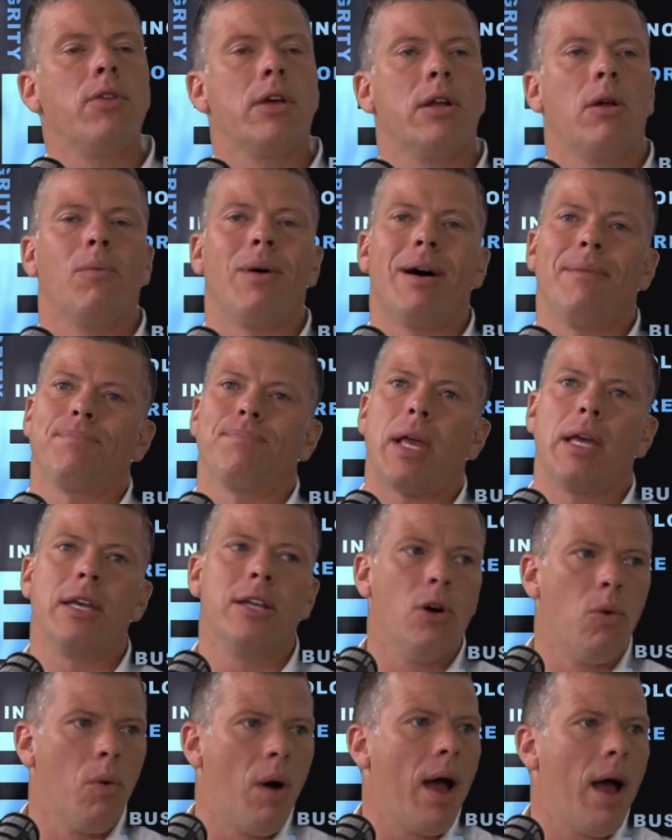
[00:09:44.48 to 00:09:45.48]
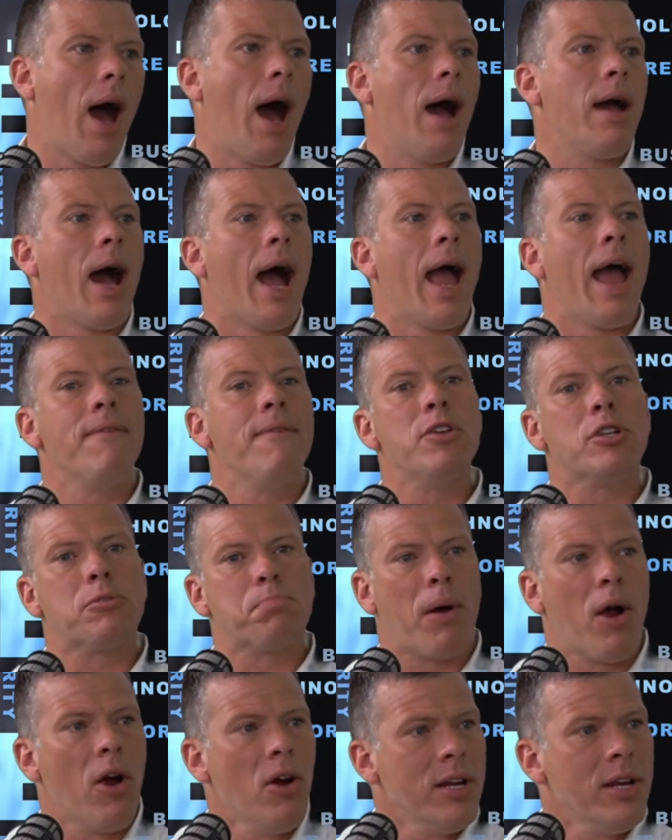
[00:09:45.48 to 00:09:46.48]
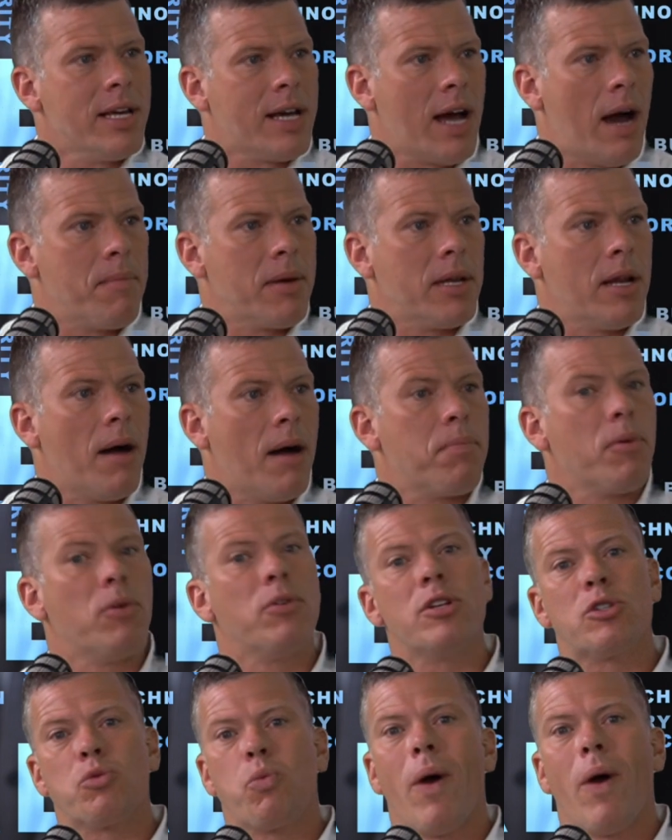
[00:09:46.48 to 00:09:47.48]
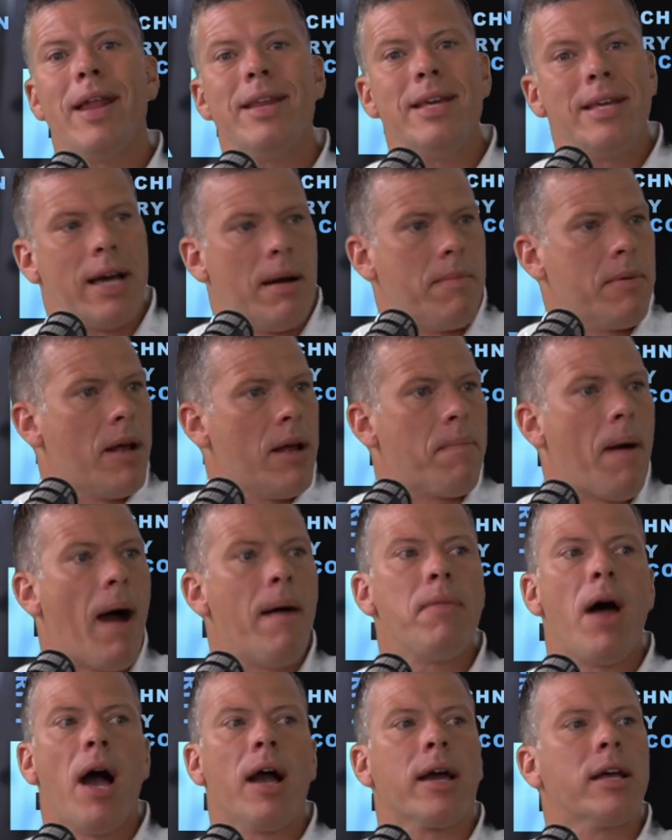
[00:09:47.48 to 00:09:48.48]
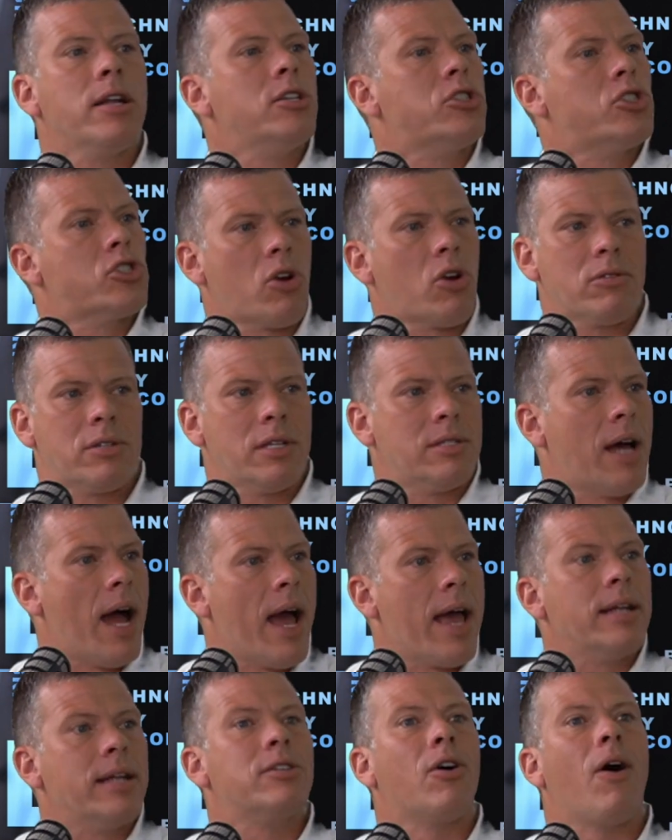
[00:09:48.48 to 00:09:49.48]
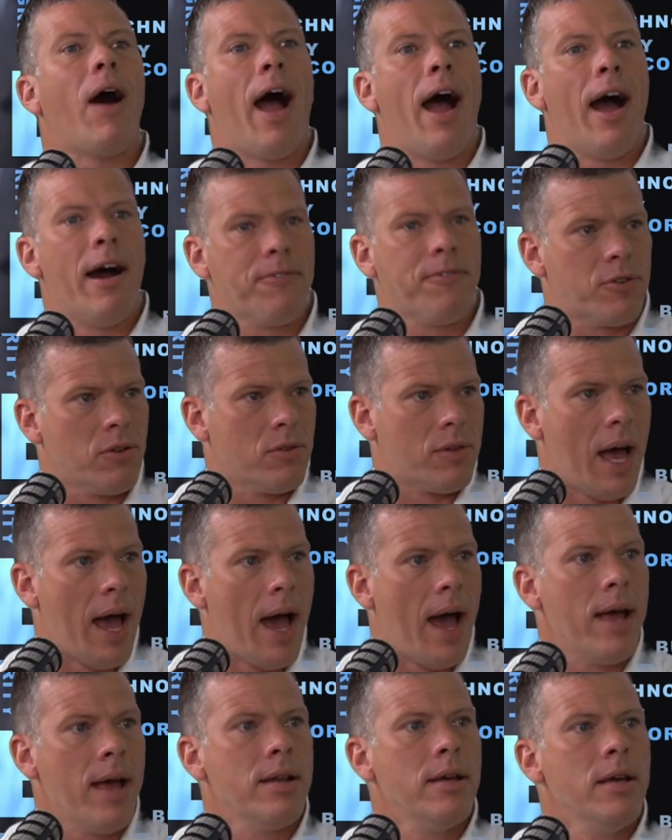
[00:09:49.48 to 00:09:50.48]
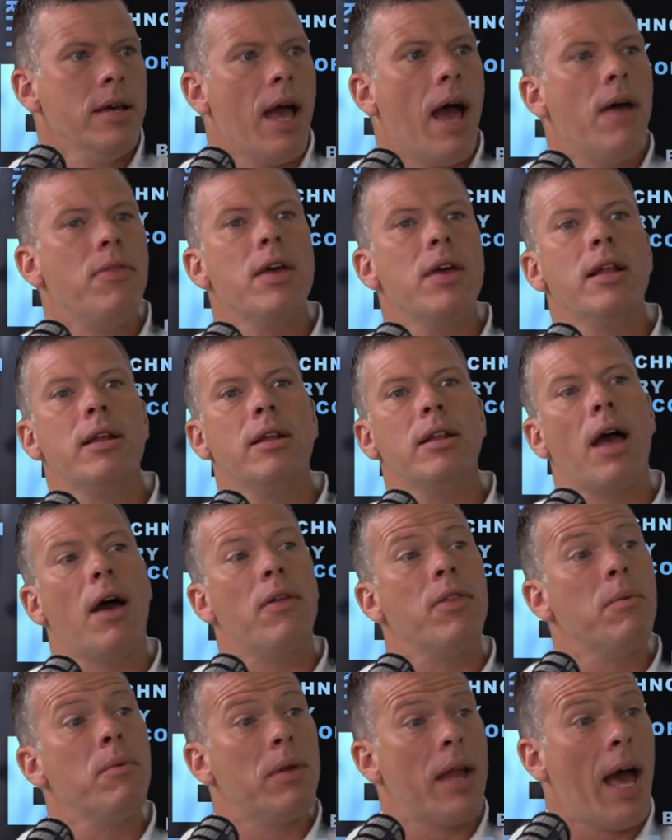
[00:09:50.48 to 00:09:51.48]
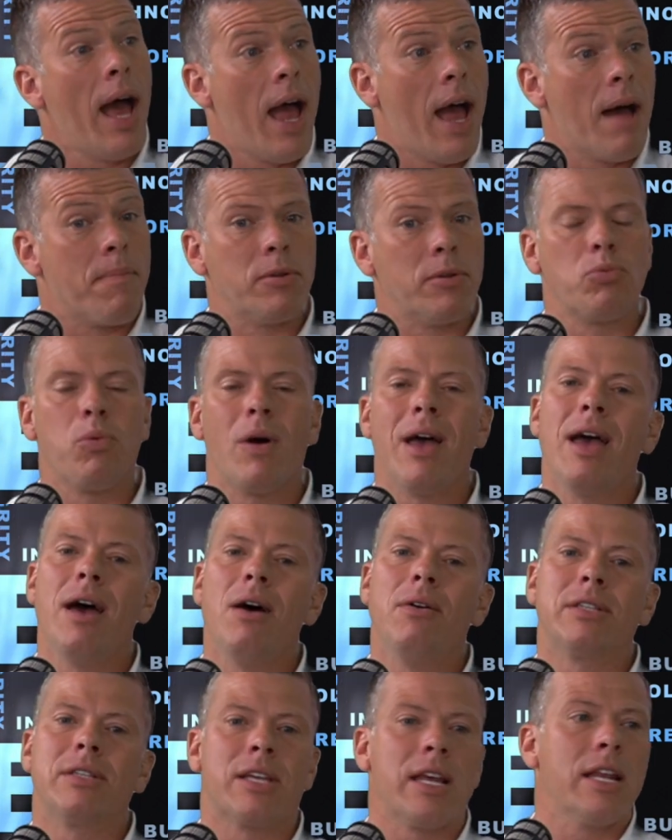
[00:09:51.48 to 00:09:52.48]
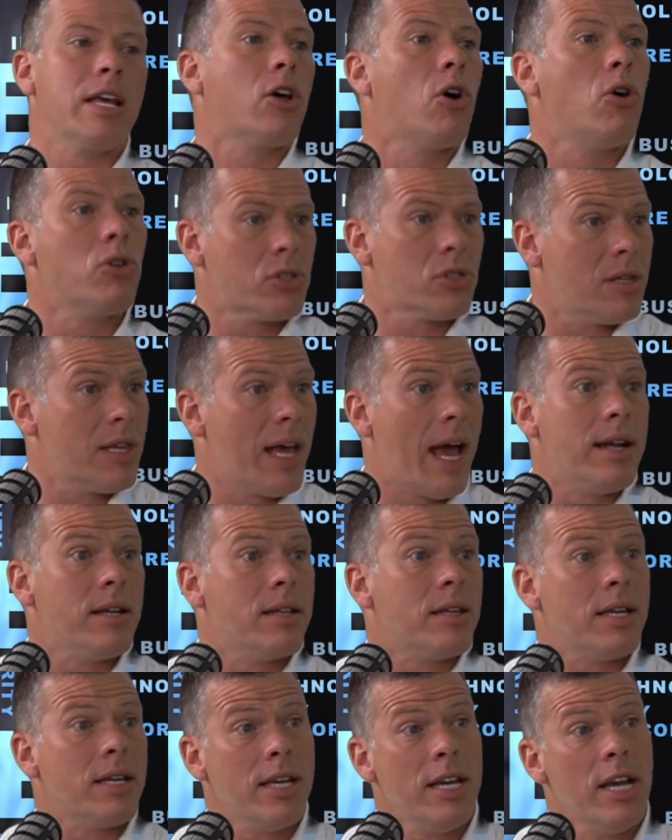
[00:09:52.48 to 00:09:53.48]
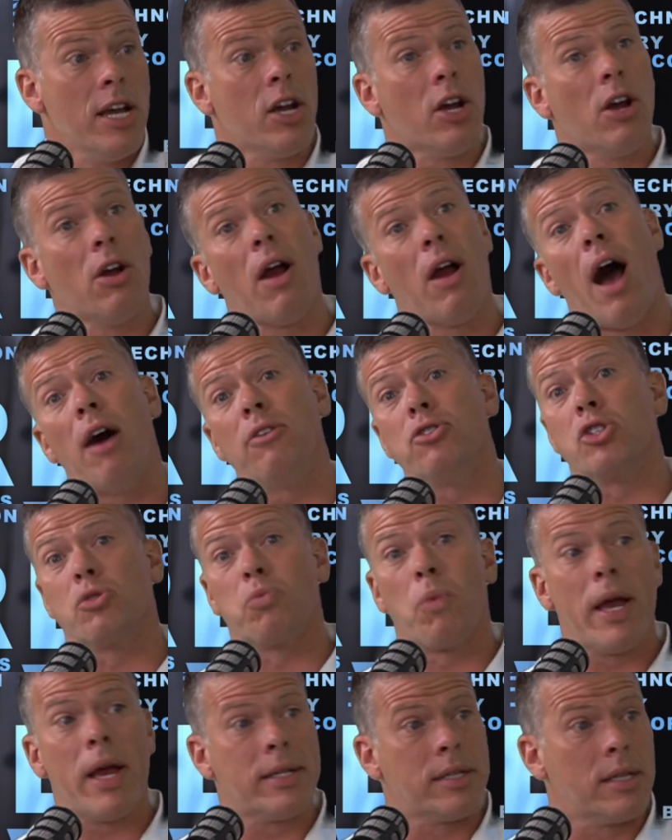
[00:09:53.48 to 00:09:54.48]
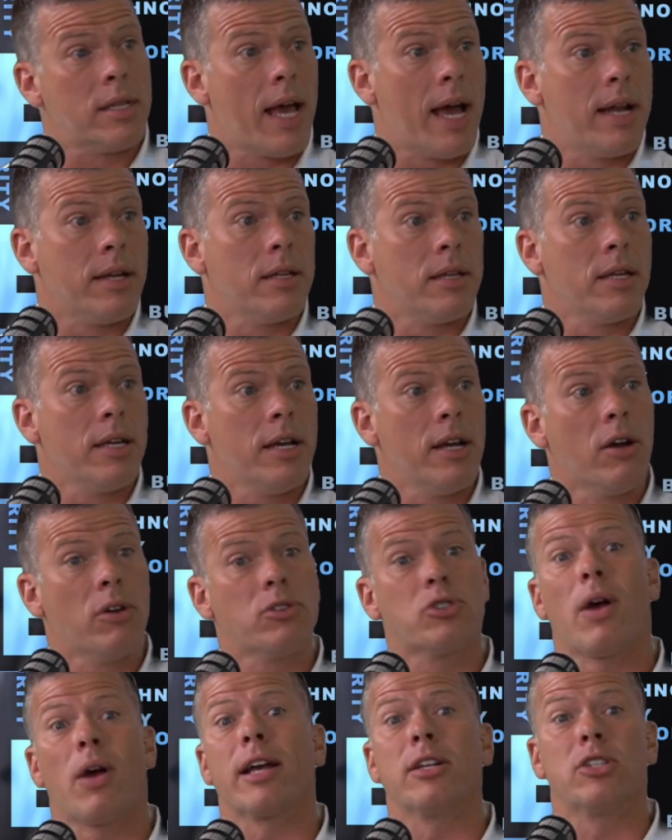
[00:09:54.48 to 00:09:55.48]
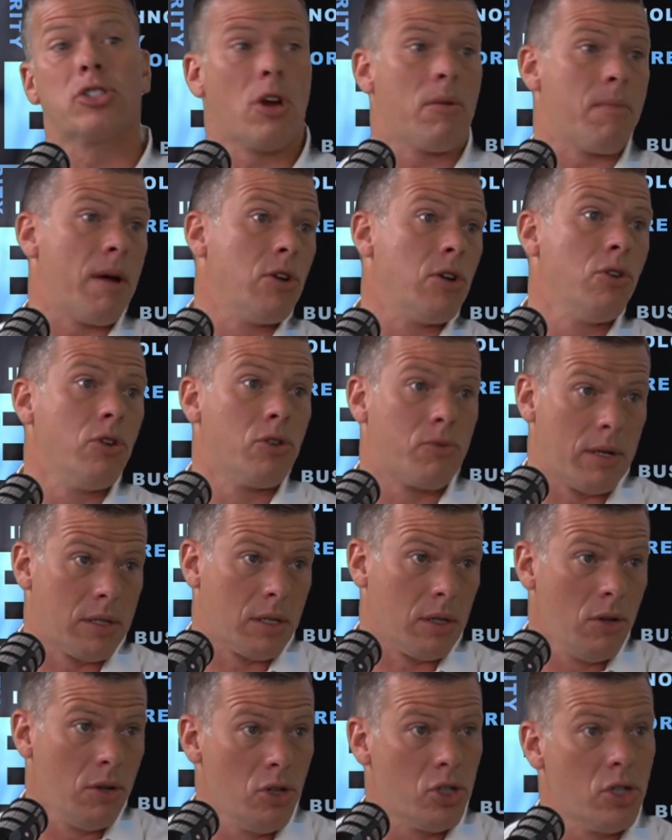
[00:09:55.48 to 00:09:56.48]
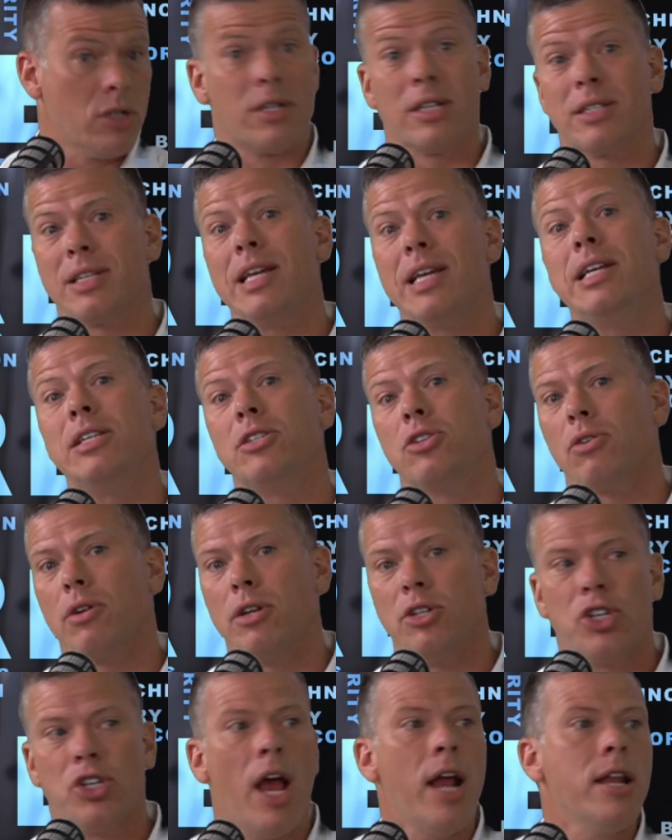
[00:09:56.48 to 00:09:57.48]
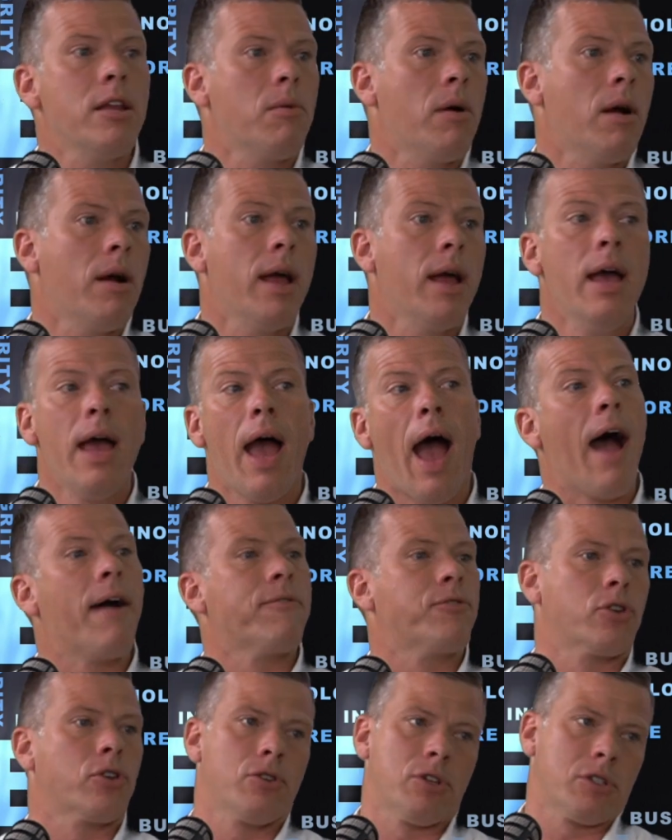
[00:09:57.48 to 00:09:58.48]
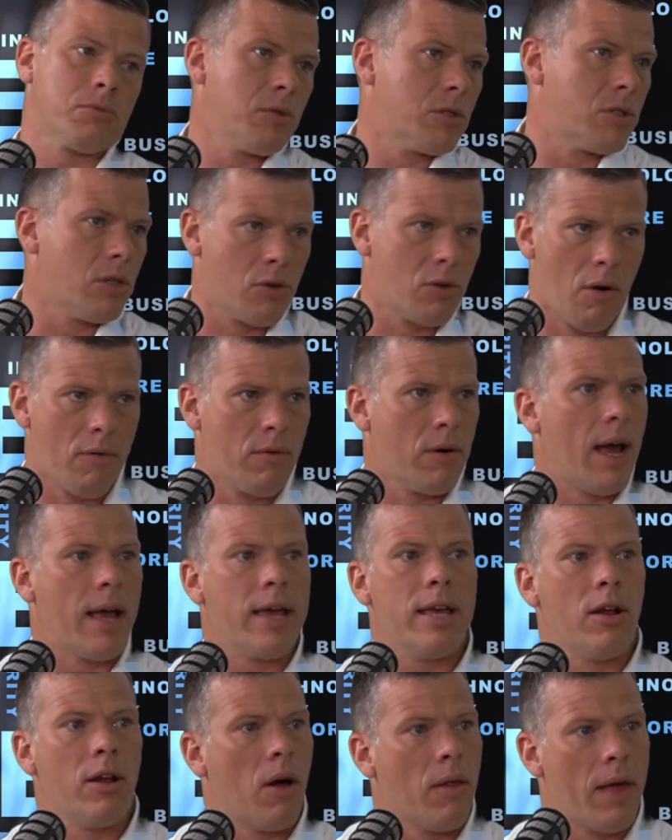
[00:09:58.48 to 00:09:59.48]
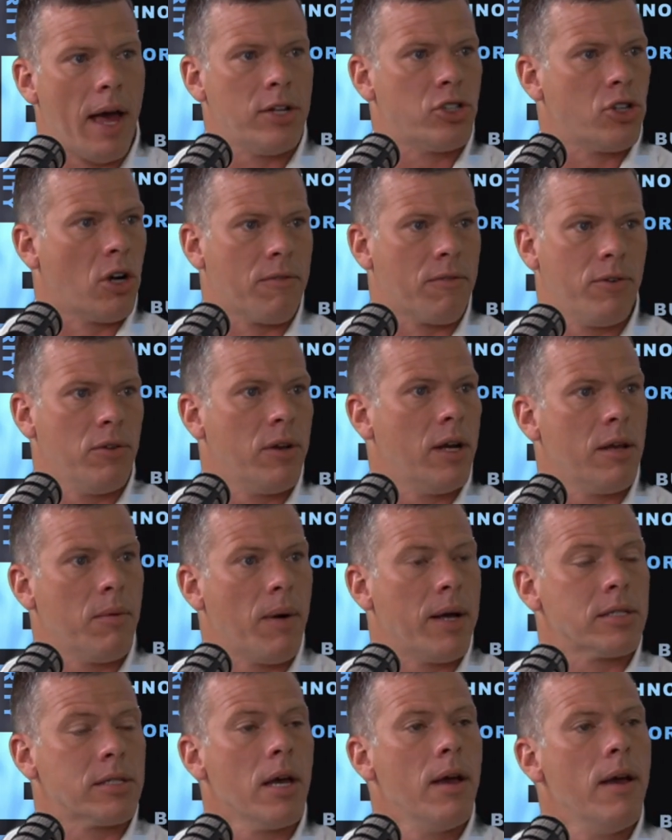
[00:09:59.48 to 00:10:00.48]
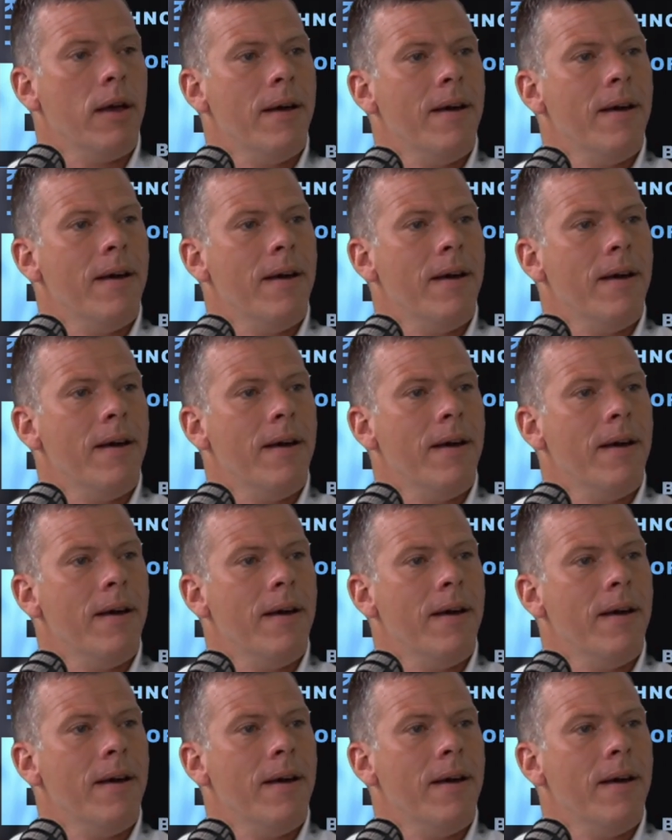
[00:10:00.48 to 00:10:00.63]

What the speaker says: then, well, you know what? I have this party coming up or this wedding coming up. I'm not going to start the diet until after that. And then when that happens, well, it's getting close to the end of the year. I'll just wait till the end of the year so I can start my New Year's resolutions. It's easier in January after Christmas is over and I eat all that junk food anyways.